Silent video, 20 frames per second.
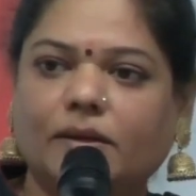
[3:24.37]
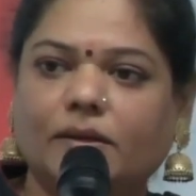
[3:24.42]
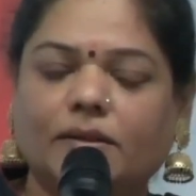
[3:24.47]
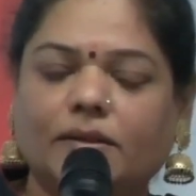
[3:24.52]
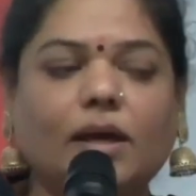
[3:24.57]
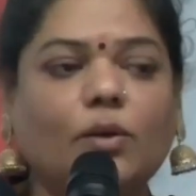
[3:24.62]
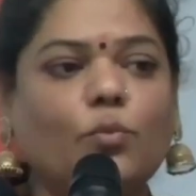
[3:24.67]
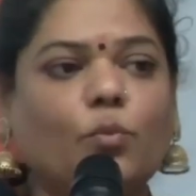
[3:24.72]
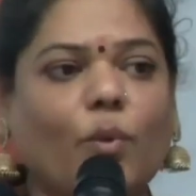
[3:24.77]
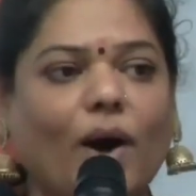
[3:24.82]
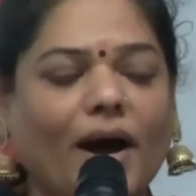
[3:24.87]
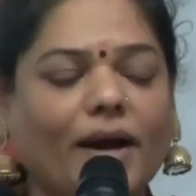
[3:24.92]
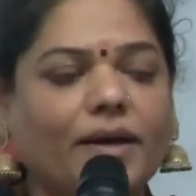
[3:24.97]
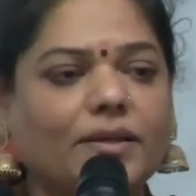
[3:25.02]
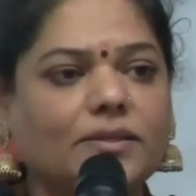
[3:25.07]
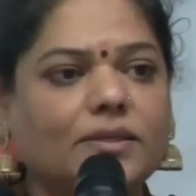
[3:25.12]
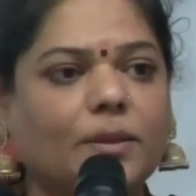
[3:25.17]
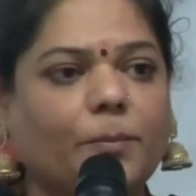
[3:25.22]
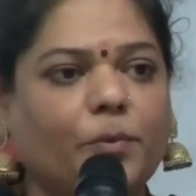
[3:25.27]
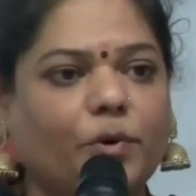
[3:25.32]
Then why
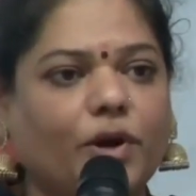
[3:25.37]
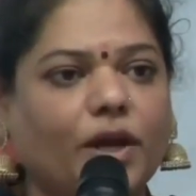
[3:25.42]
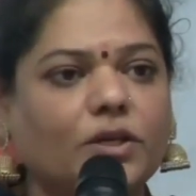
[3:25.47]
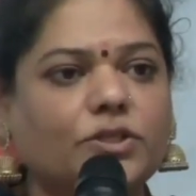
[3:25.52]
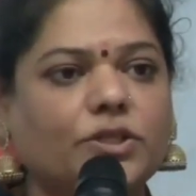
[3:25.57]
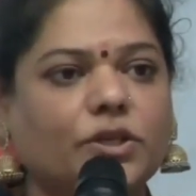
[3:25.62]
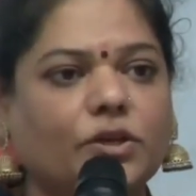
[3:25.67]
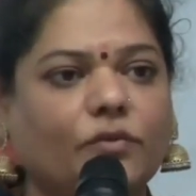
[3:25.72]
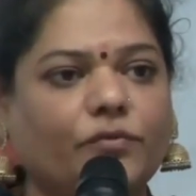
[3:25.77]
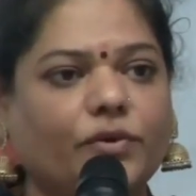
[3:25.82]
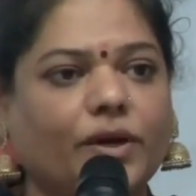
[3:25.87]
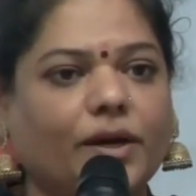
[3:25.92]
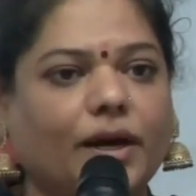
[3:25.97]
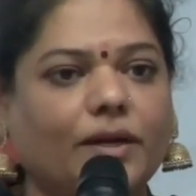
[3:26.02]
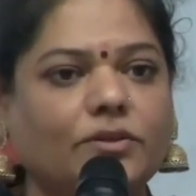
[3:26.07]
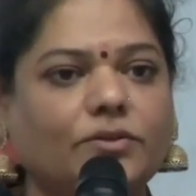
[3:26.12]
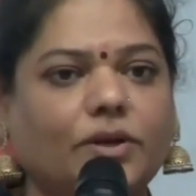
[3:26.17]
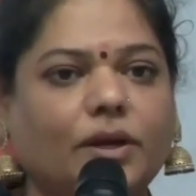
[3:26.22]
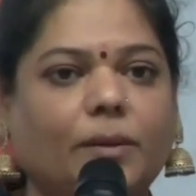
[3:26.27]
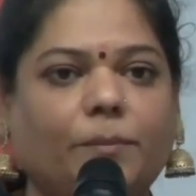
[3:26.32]
is the production of a
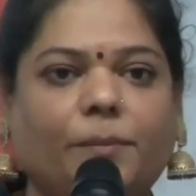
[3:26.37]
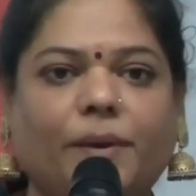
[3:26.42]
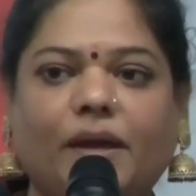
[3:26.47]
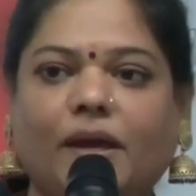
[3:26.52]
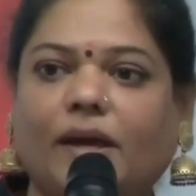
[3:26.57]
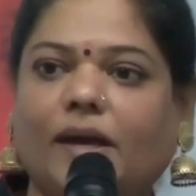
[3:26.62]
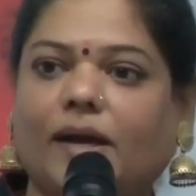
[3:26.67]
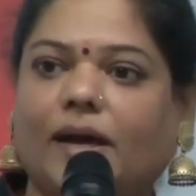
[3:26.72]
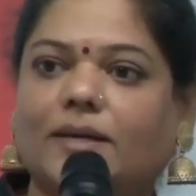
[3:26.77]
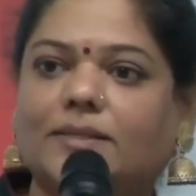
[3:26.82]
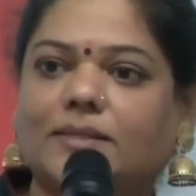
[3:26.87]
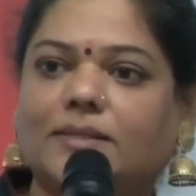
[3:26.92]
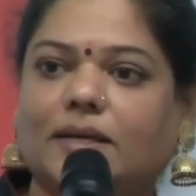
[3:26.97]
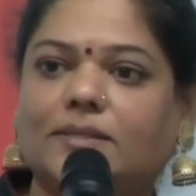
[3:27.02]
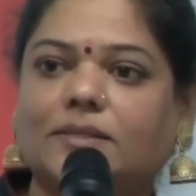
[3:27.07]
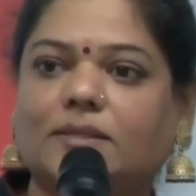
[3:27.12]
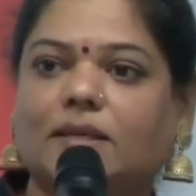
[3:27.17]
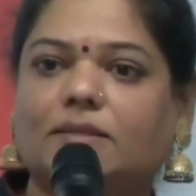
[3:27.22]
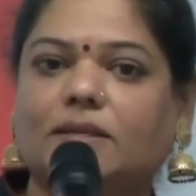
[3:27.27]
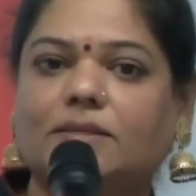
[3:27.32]
country being
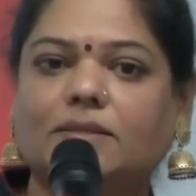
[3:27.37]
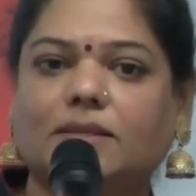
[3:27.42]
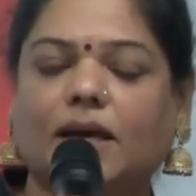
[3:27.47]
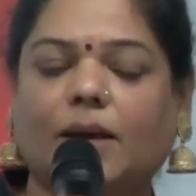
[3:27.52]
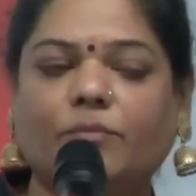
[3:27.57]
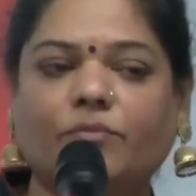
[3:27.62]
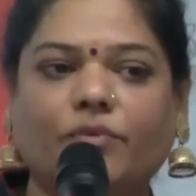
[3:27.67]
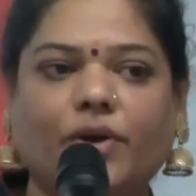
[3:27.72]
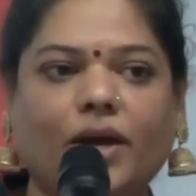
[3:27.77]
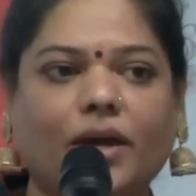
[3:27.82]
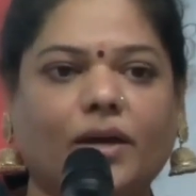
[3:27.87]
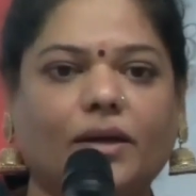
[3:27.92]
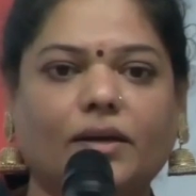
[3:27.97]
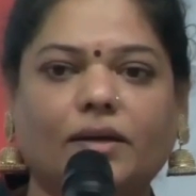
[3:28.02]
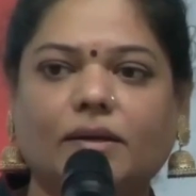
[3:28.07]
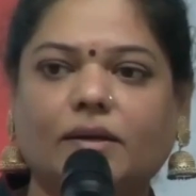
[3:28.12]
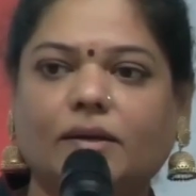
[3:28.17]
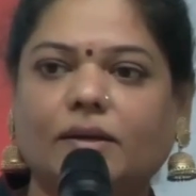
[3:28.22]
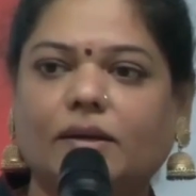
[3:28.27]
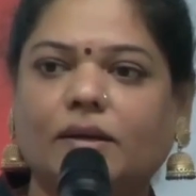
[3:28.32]
assessed in the same way?